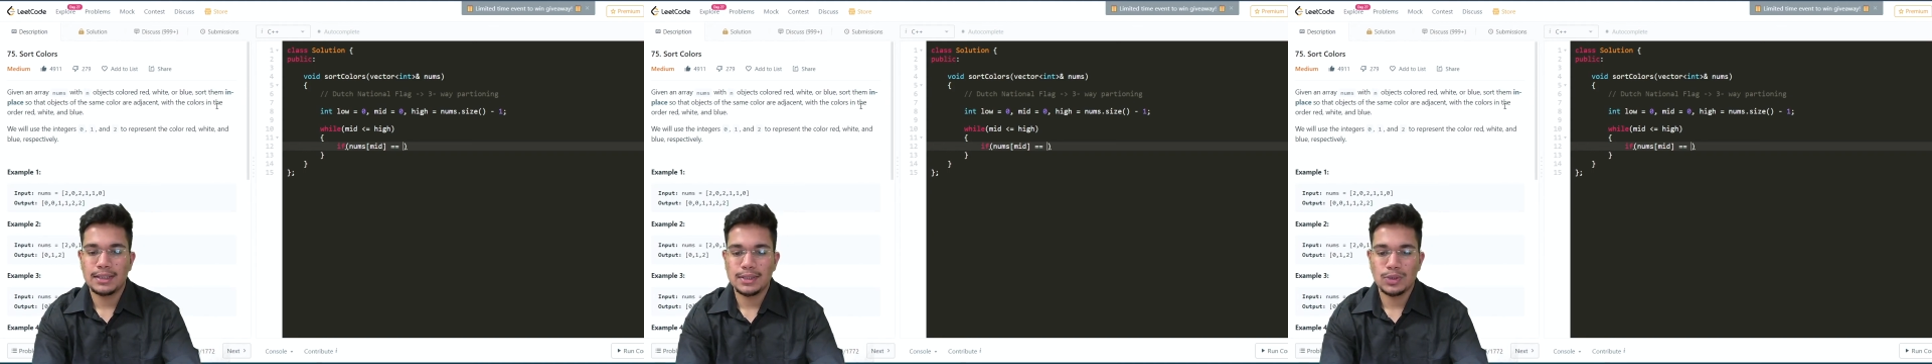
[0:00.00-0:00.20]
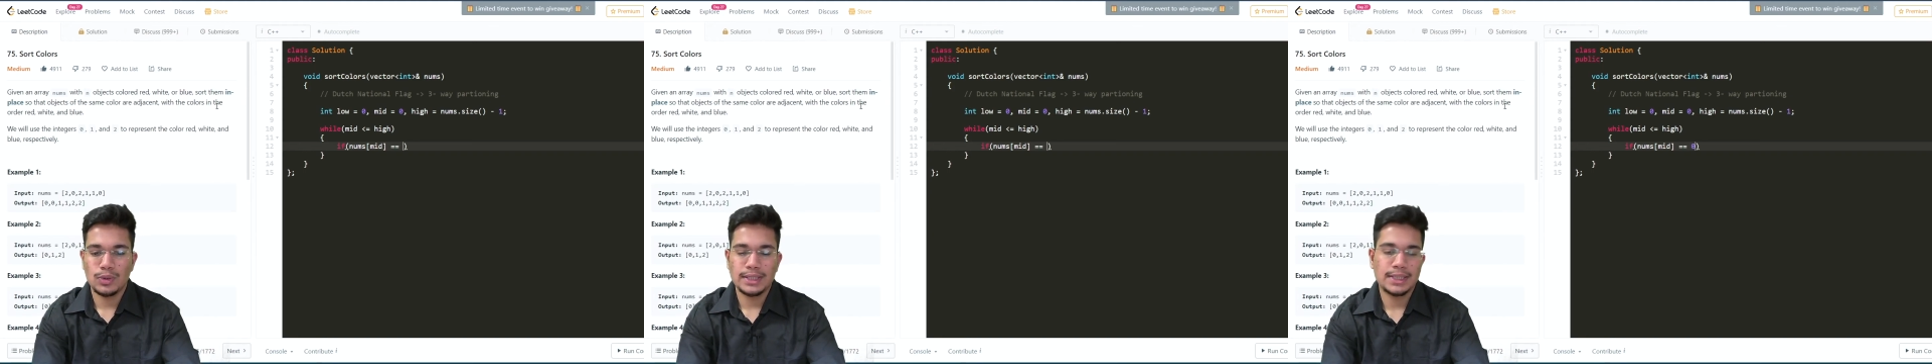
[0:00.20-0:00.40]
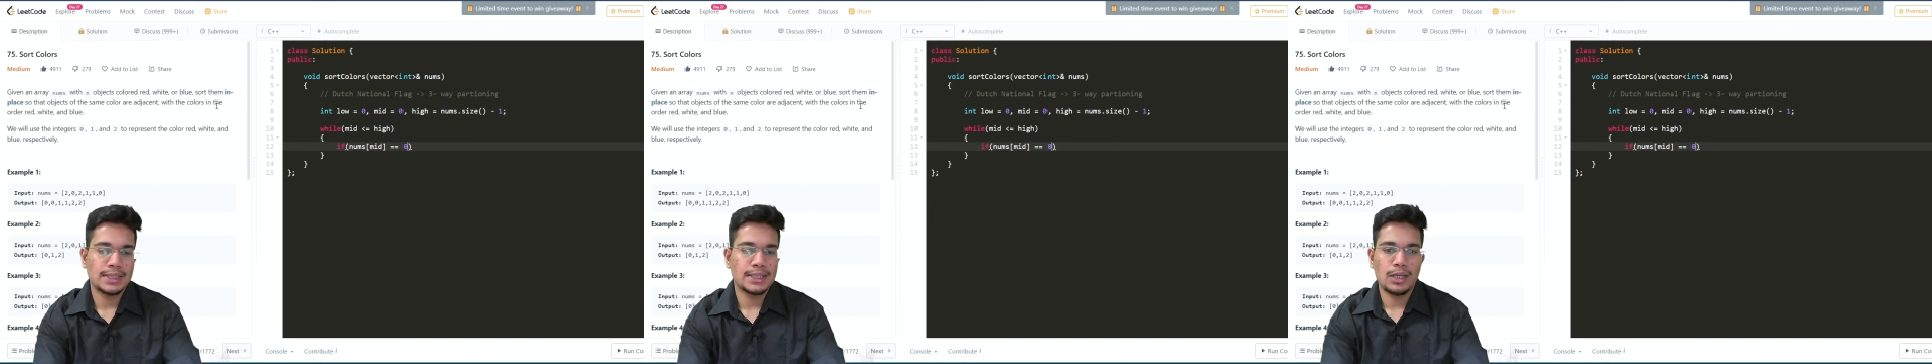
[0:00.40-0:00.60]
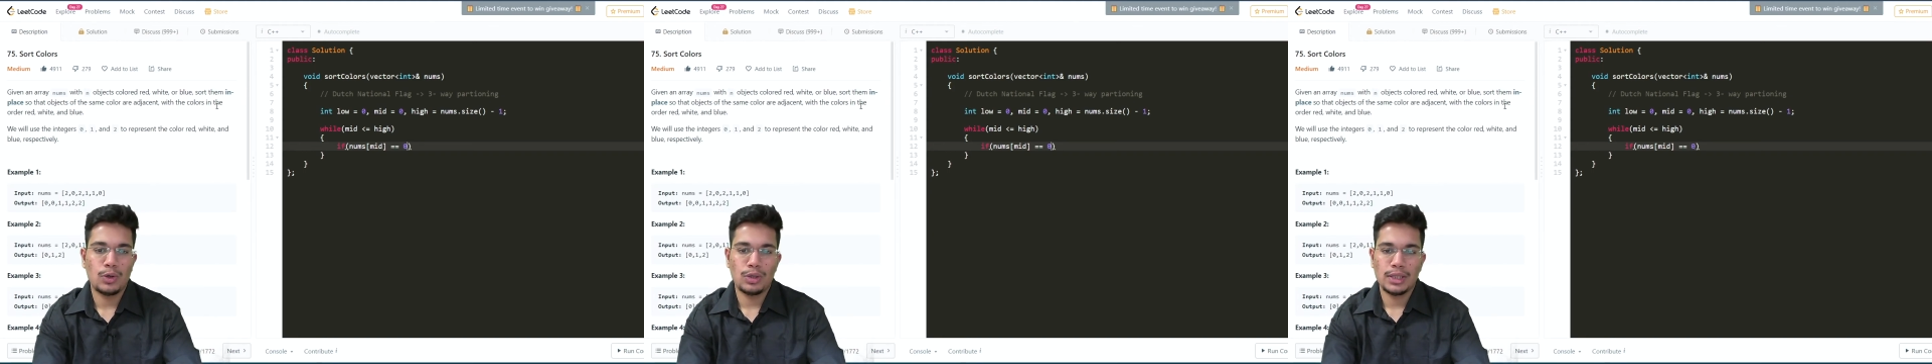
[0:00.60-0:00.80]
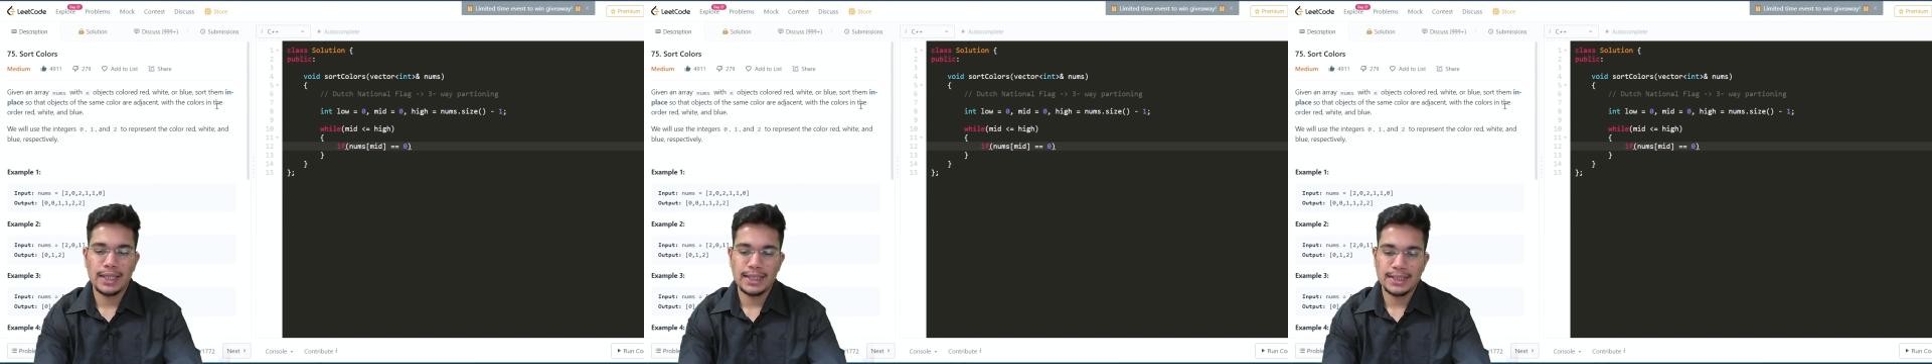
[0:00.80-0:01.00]
So let's consider
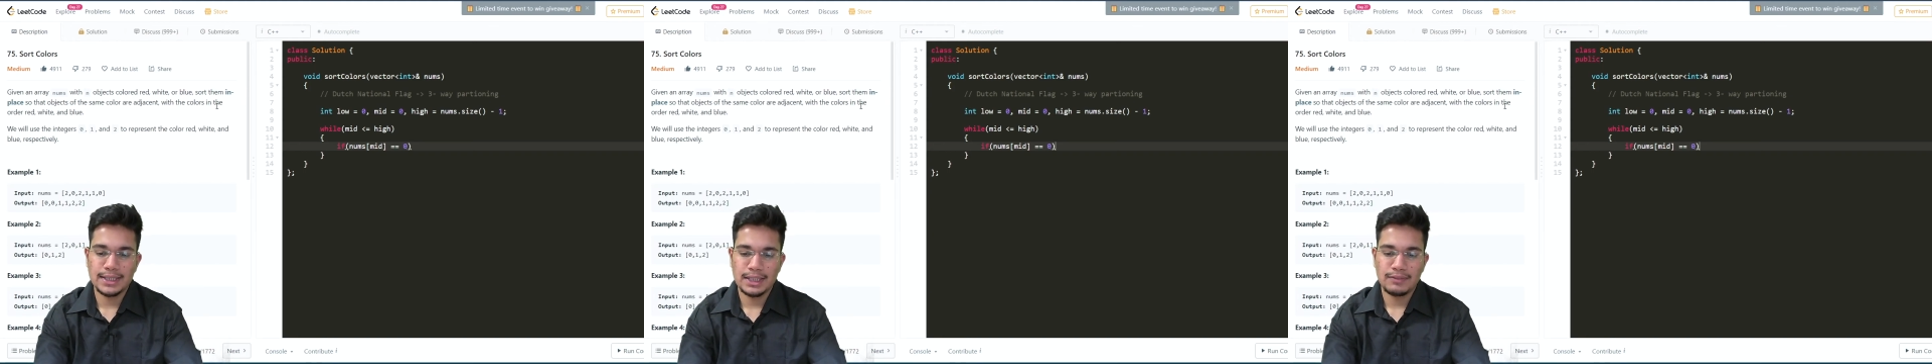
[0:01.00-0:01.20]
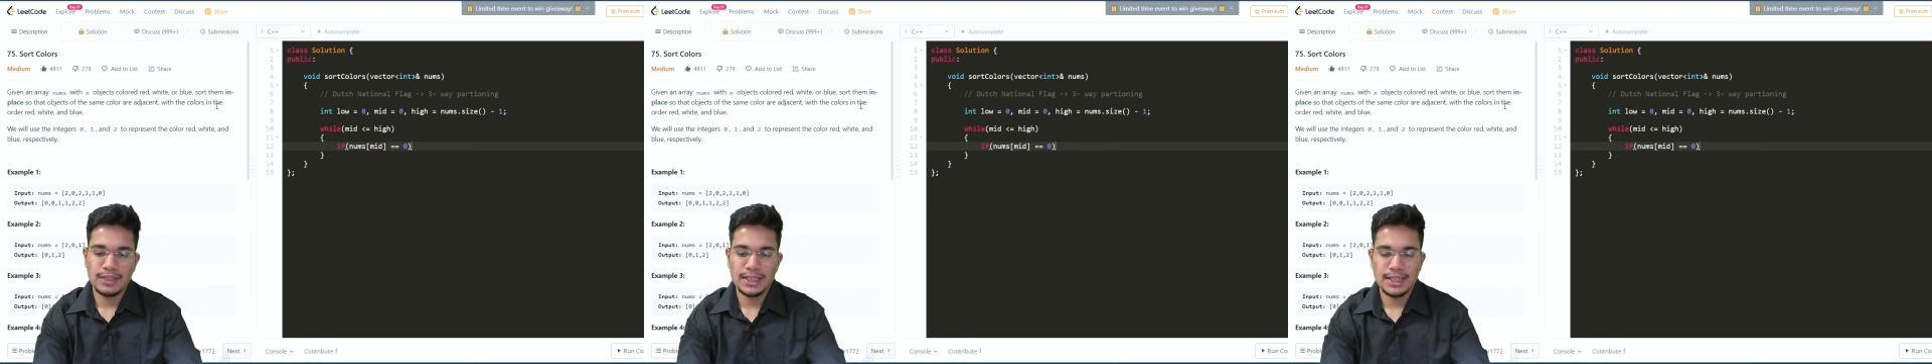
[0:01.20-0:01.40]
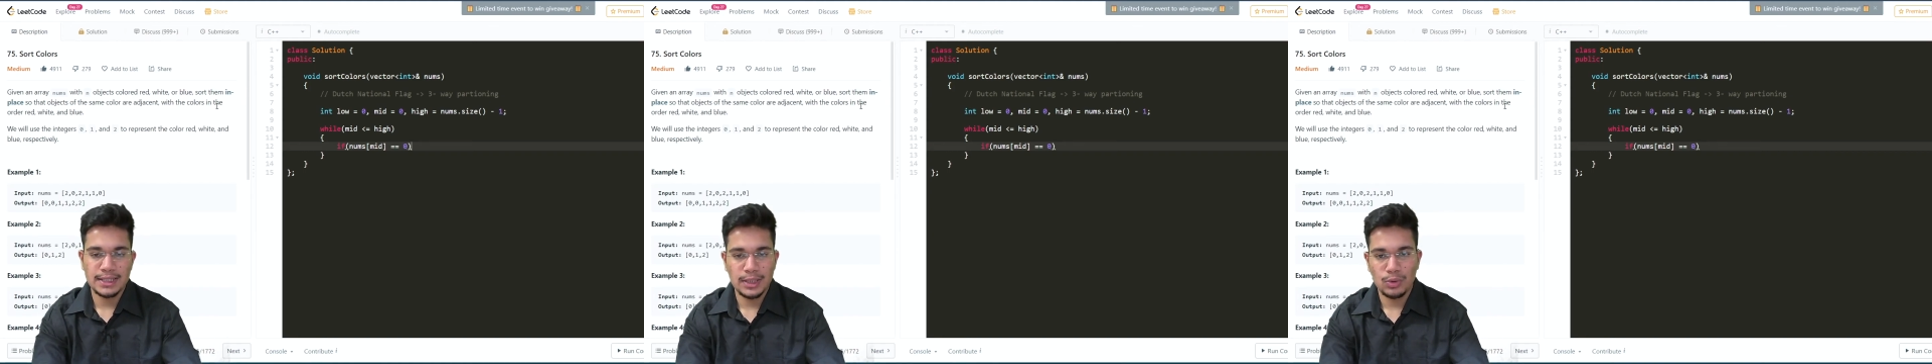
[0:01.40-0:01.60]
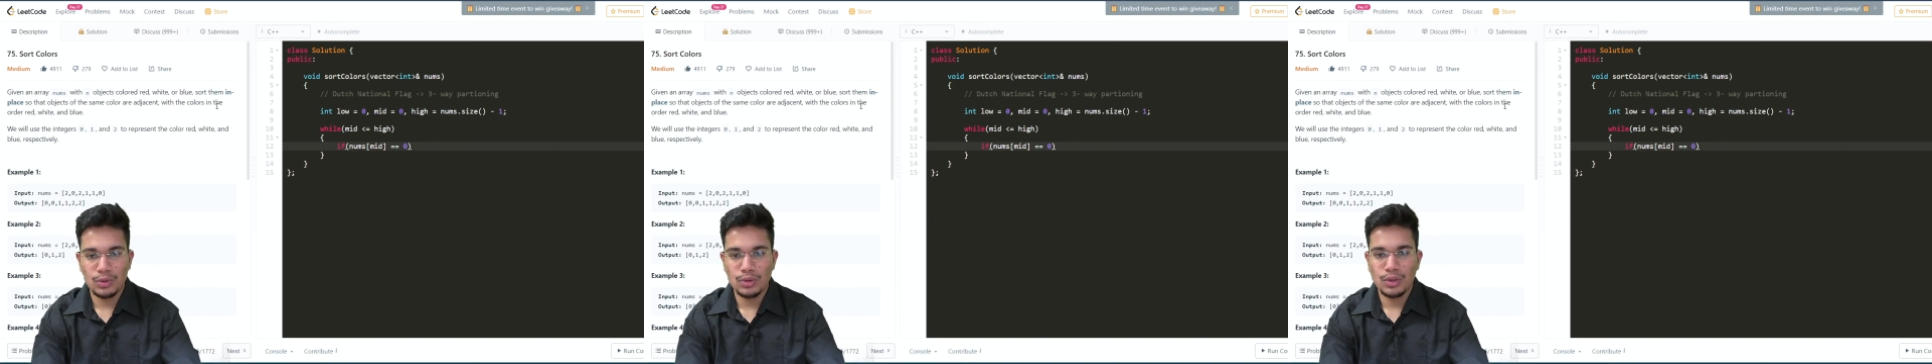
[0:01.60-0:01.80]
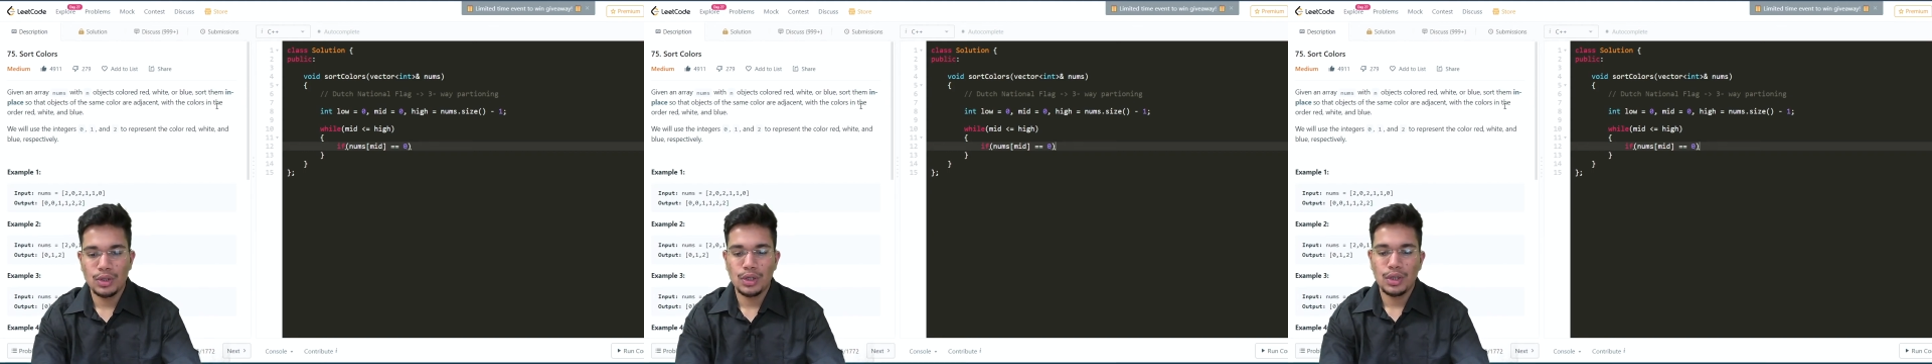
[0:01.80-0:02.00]
all the cases. If this is 0,